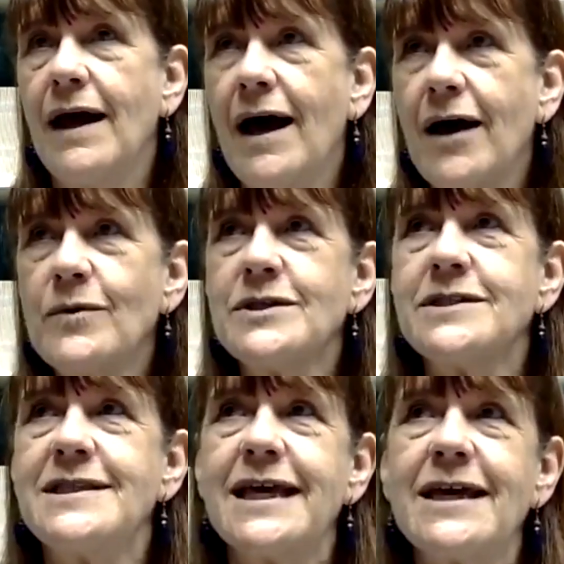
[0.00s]
I would
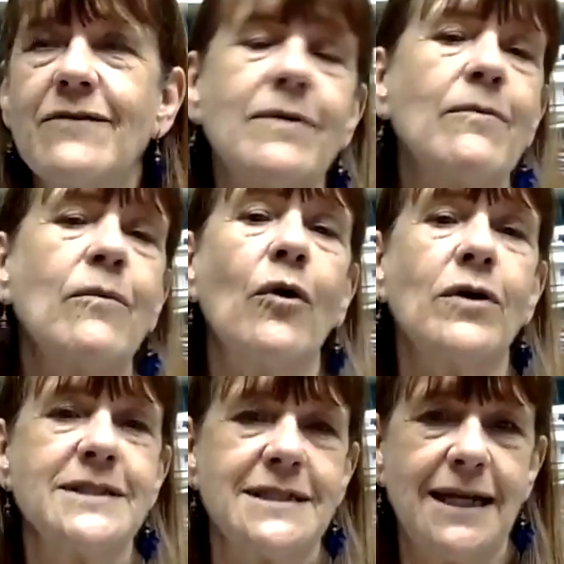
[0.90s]
think of it more
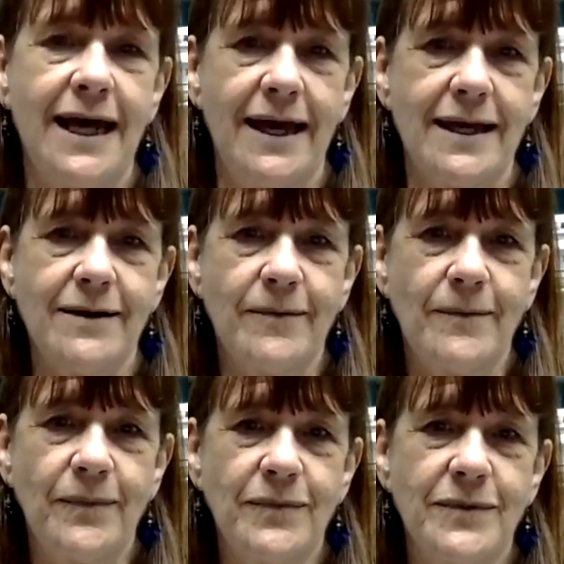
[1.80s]
as a delay.
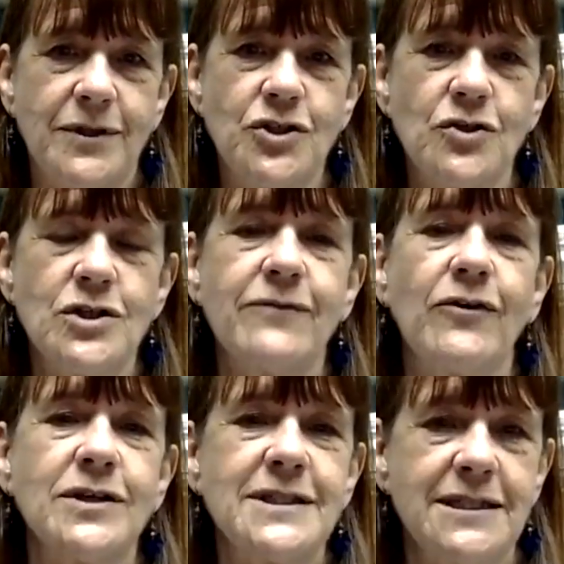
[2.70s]
The children have
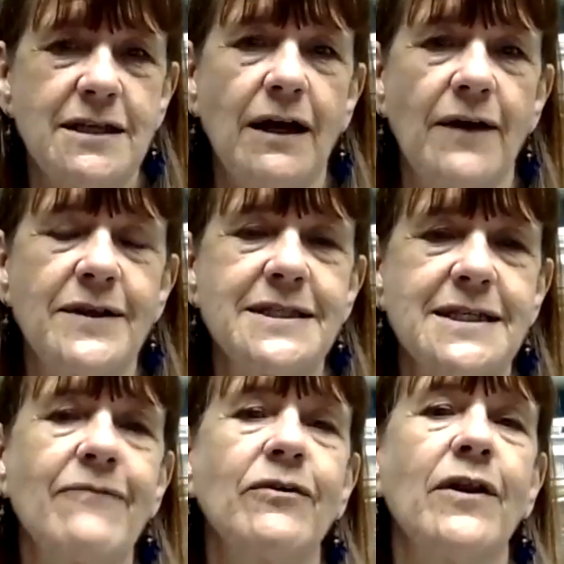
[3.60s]
got stuck at this
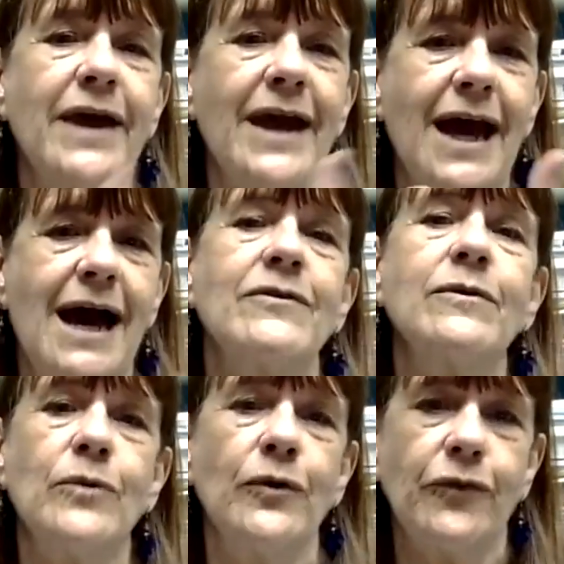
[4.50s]
level and they
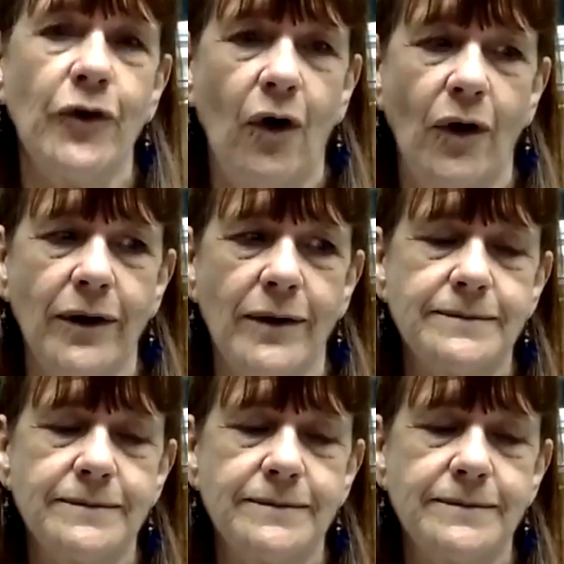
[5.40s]
haven't moved on.